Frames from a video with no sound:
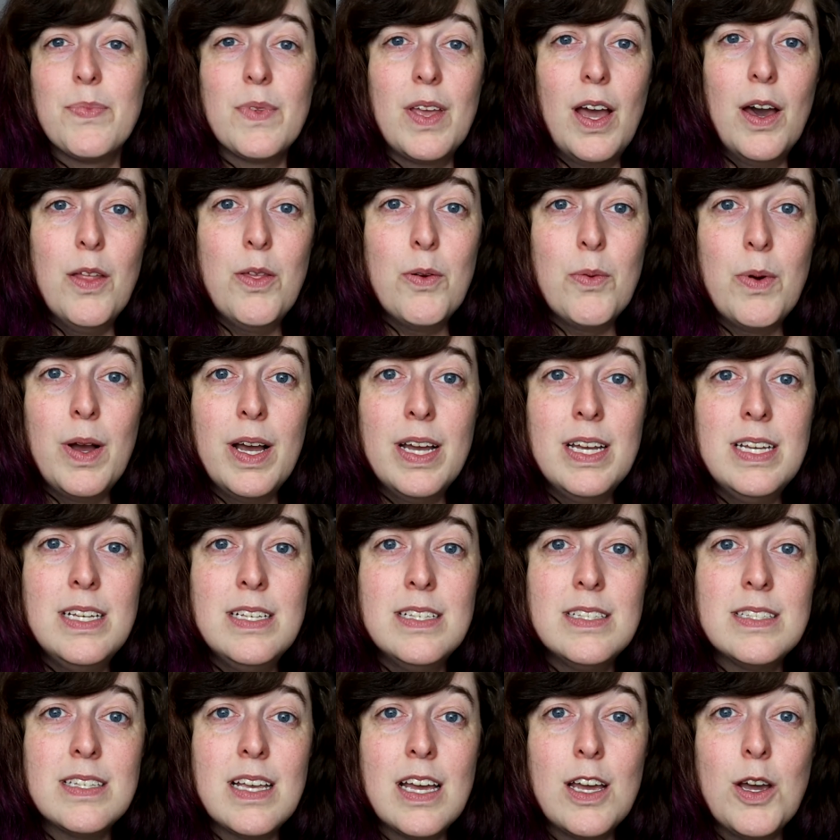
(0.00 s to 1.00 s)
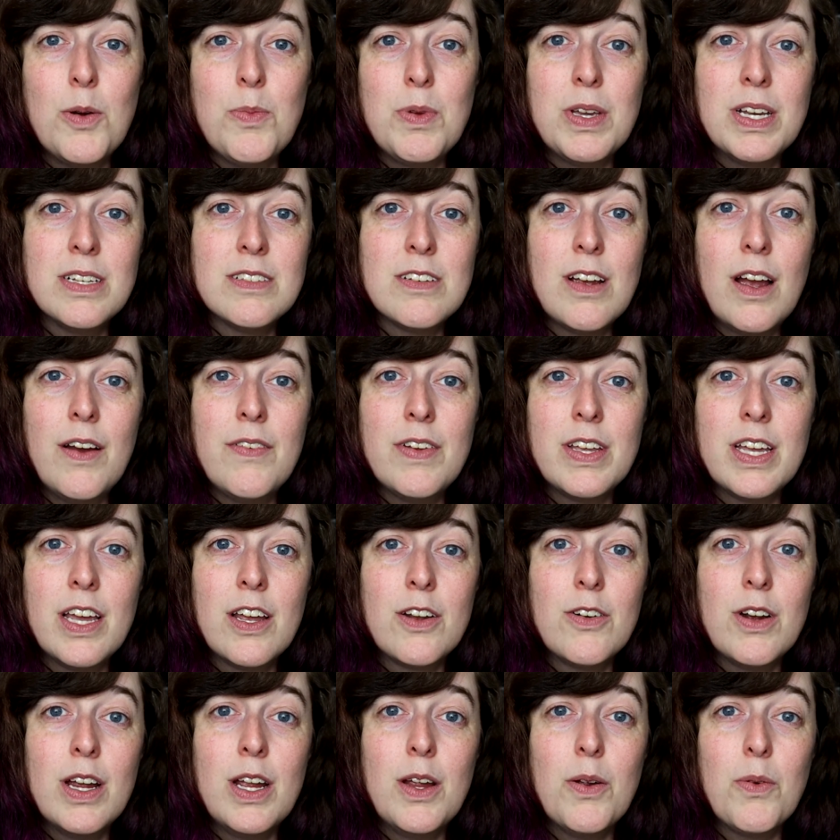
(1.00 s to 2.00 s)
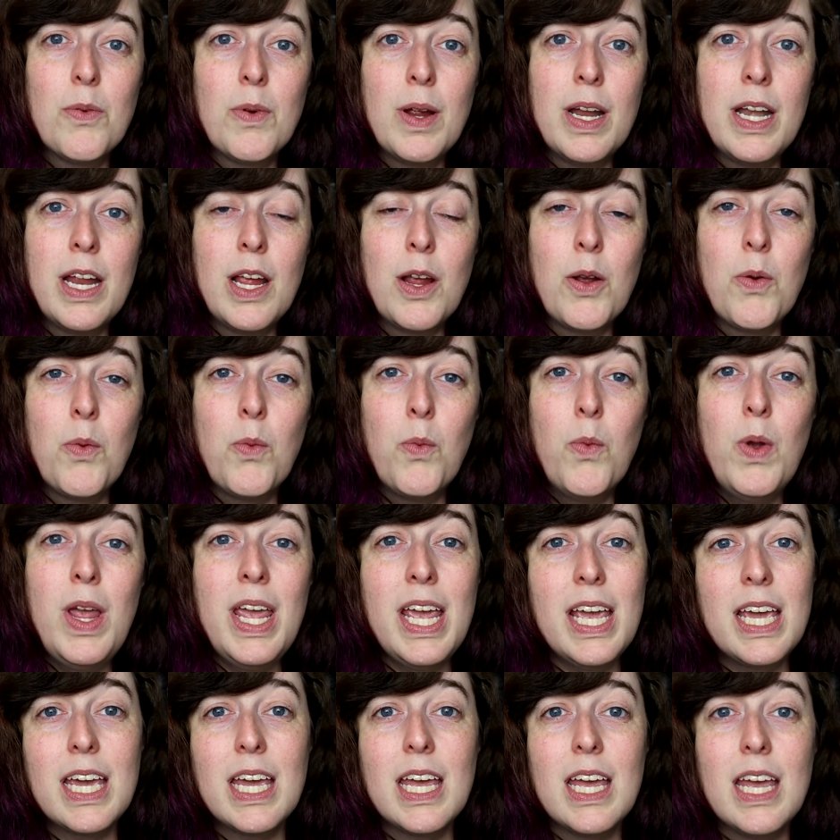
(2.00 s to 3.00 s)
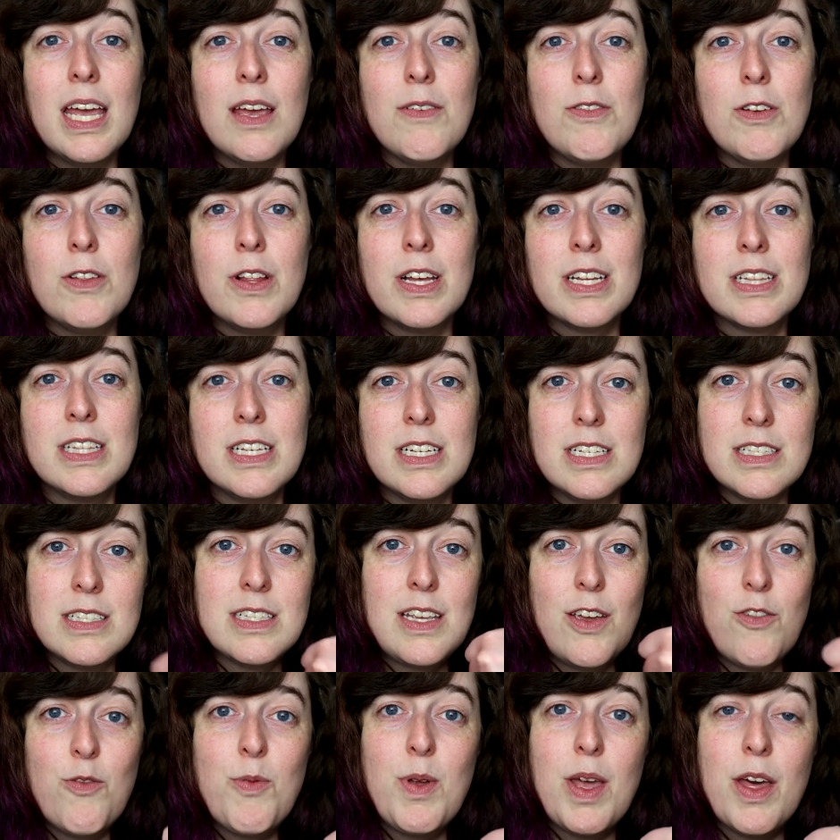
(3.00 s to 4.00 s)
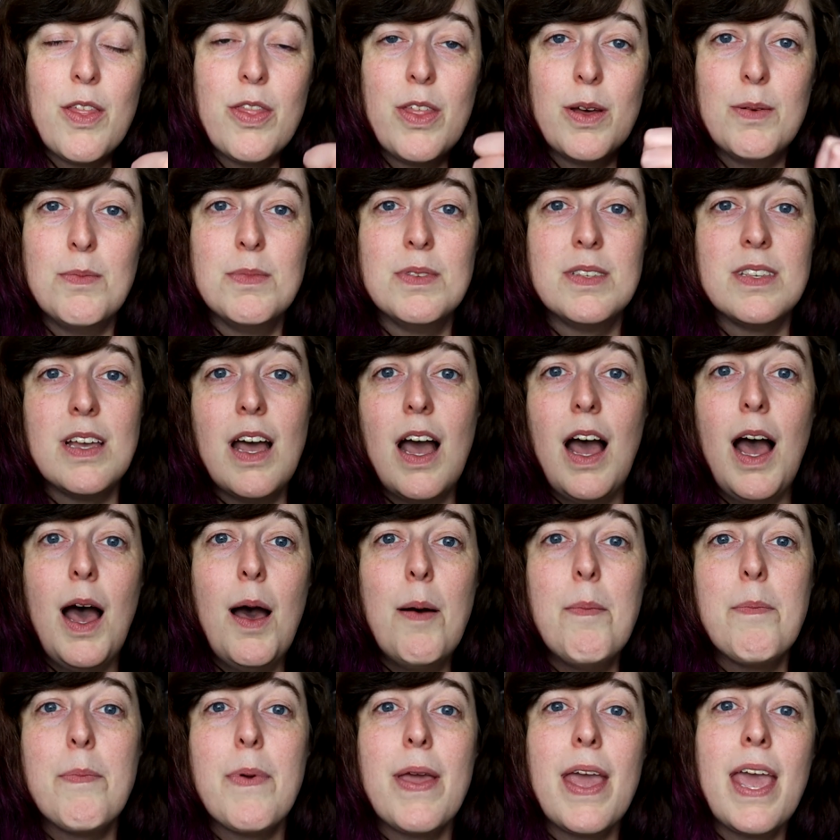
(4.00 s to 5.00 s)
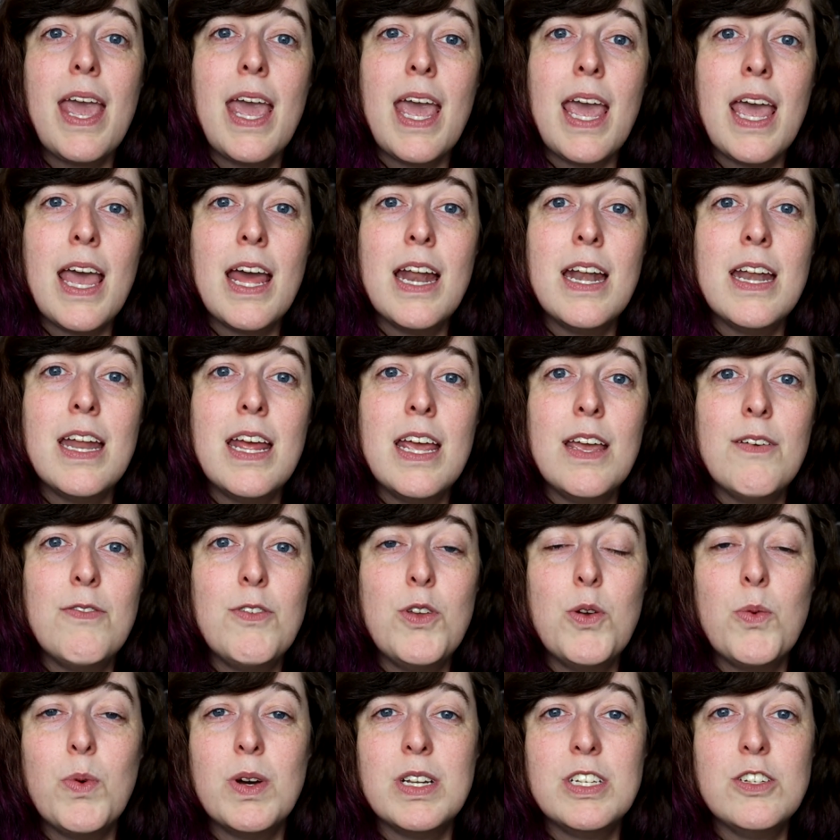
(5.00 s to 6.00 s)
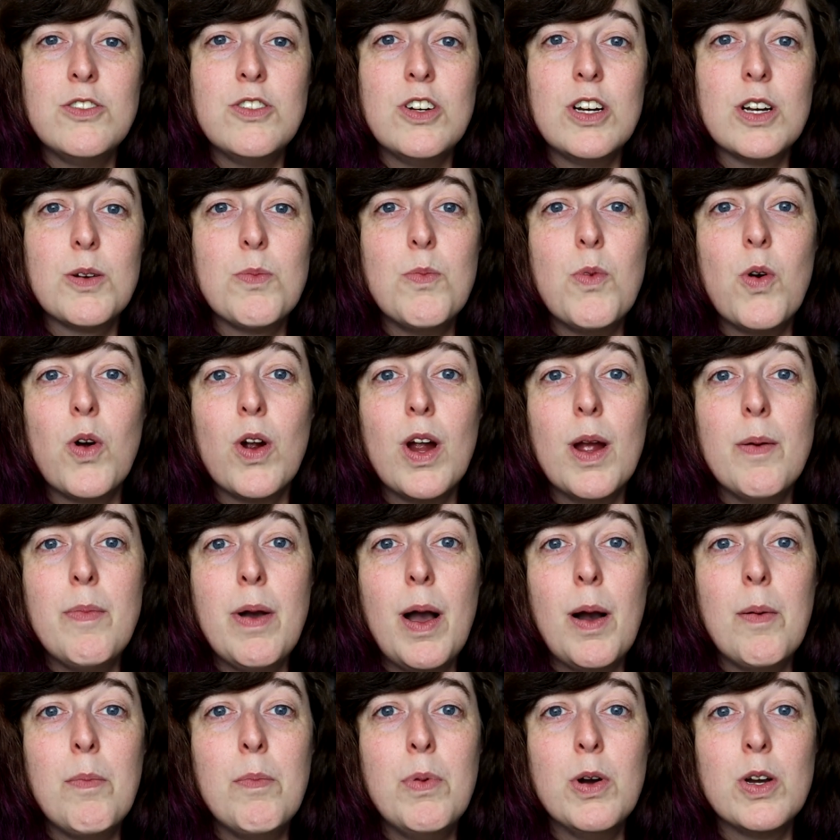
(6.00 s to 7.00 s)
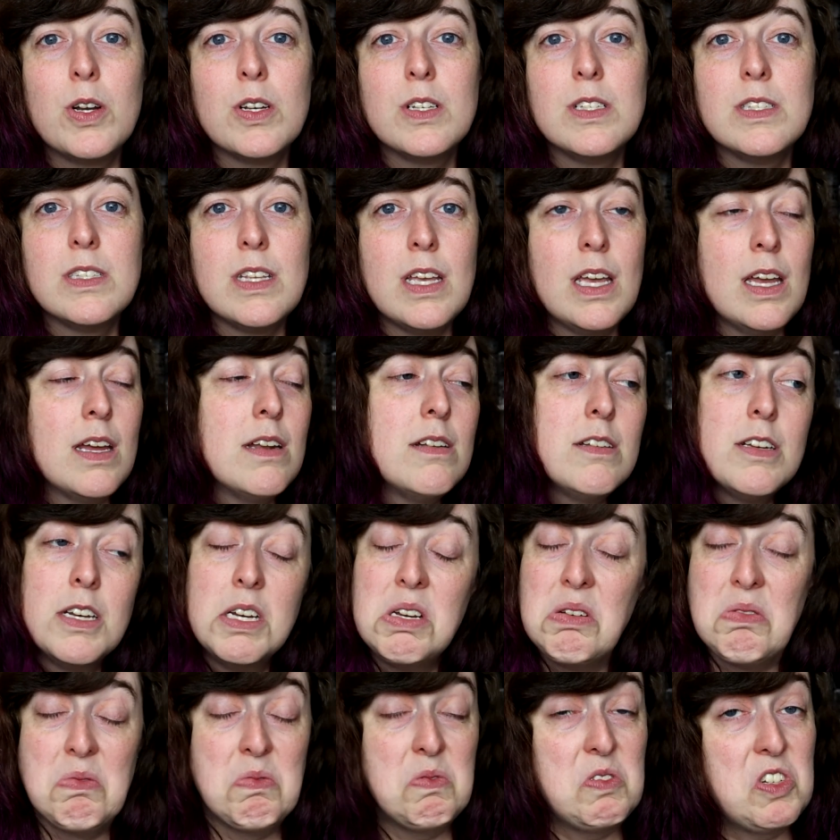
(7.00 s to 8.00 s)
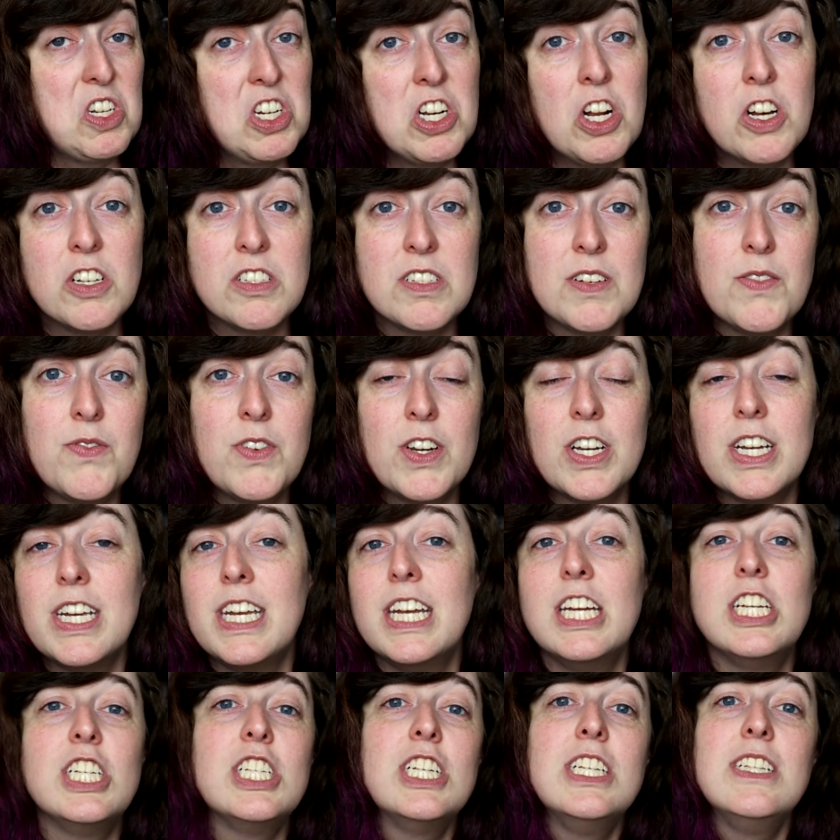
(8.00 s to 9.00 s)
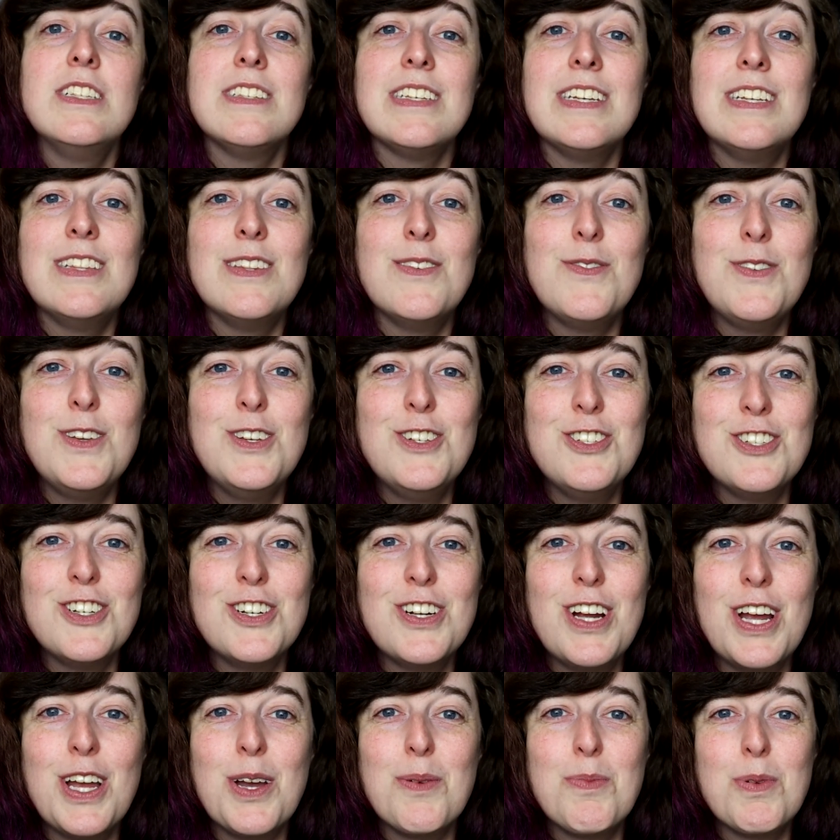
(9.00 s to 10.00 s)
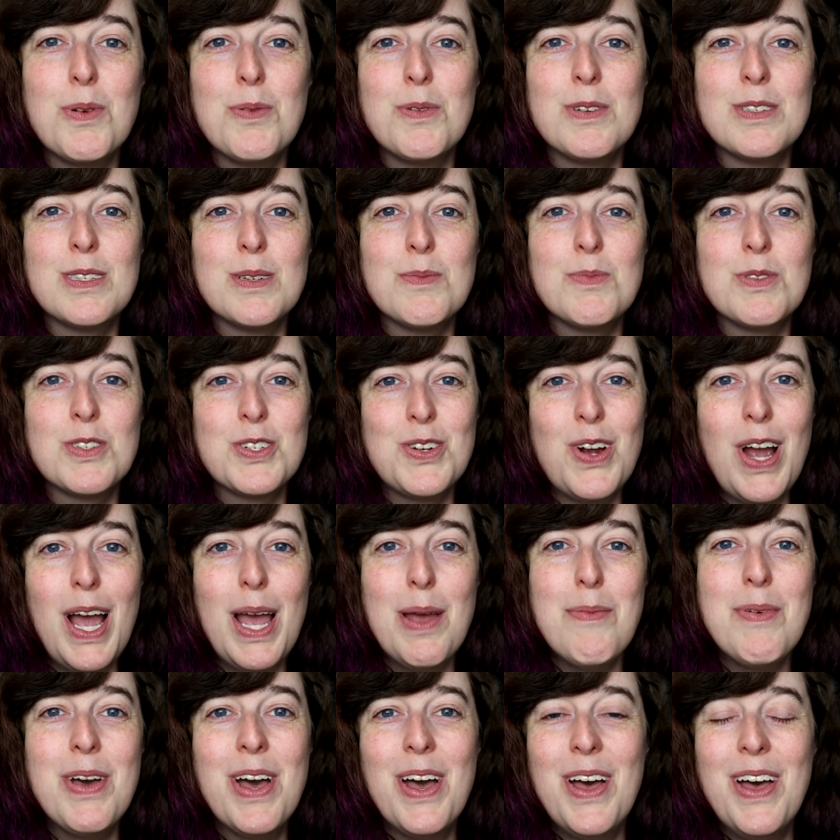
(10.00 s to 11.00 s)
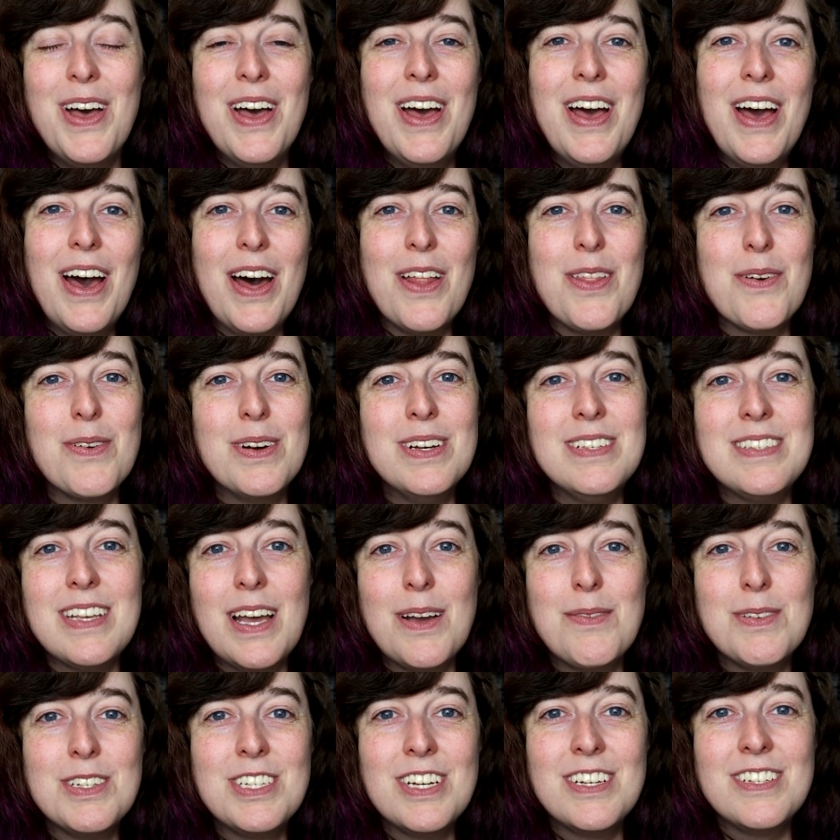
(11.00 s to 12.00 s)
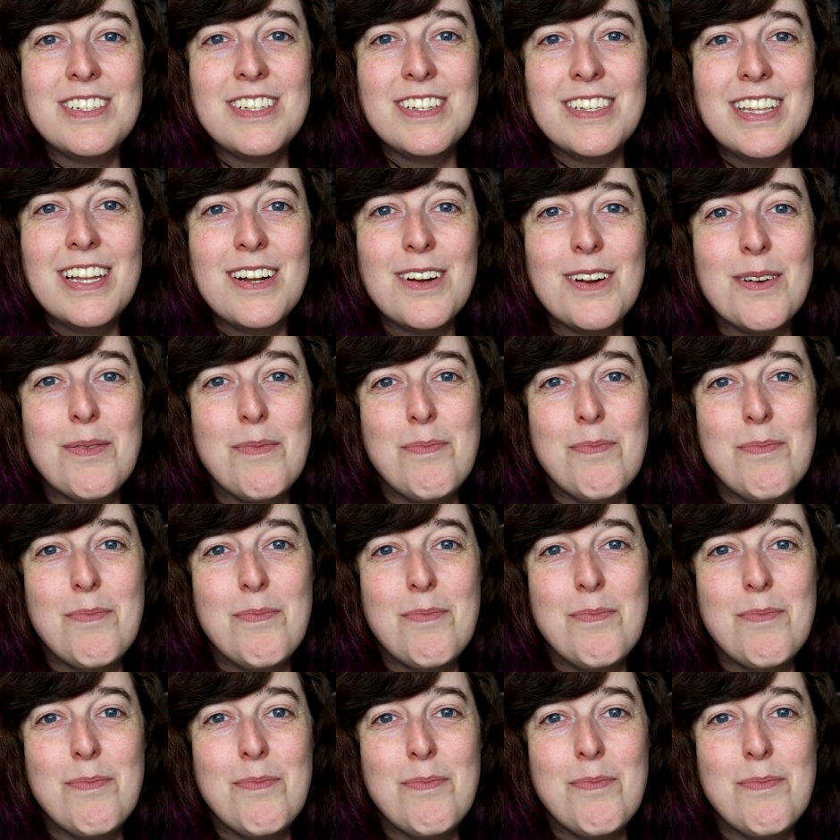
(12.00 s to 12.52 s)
Otherwise, I hope you guys are having a great reading week. If you like this, give me a thumbs up, and if you want to talk more about books and Jane Austen Variations in the future, I hope you will subscribe. Otherwise, I will talk to you later.